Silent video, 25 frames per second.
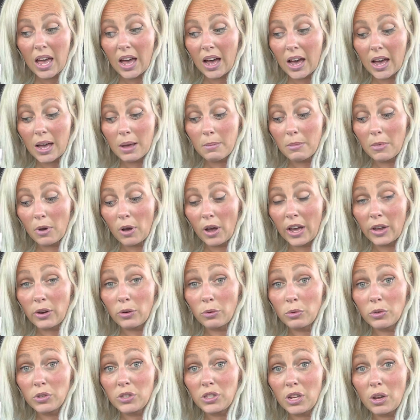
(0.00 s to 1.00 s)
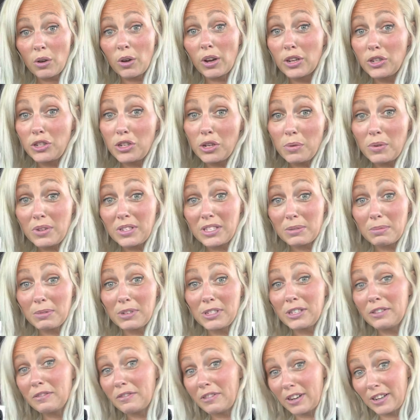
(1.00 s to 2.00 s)
and also I do
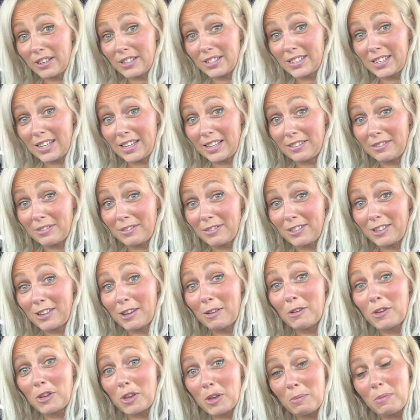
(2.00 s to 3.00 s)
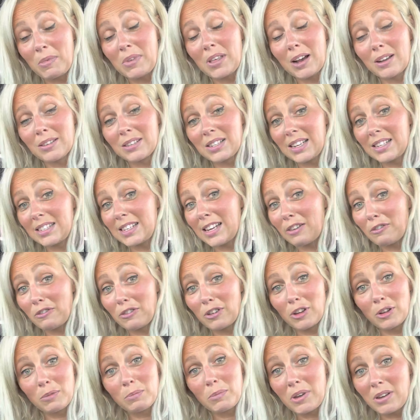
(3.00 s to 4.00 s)
intermittent fasting, so it could be that I was led down for
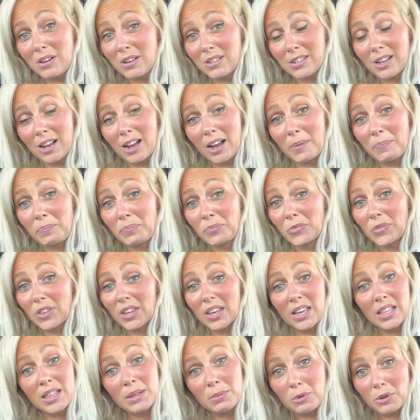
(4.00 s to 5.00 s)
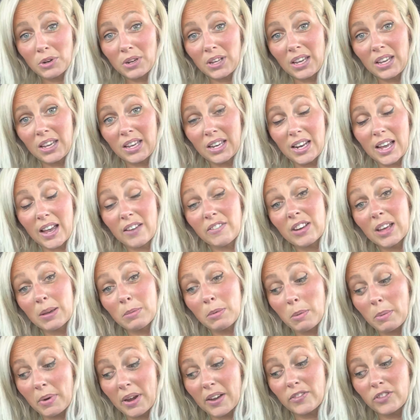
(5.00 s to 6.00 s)
a long period of time in the morning and I haven't had
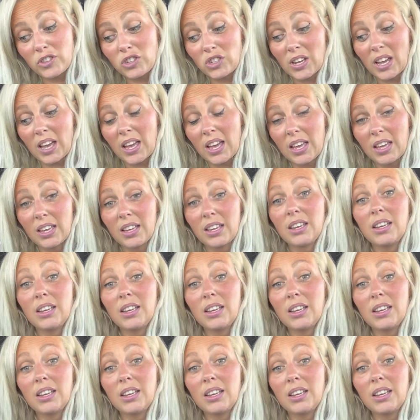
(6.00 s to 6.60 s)
my breakfast yet.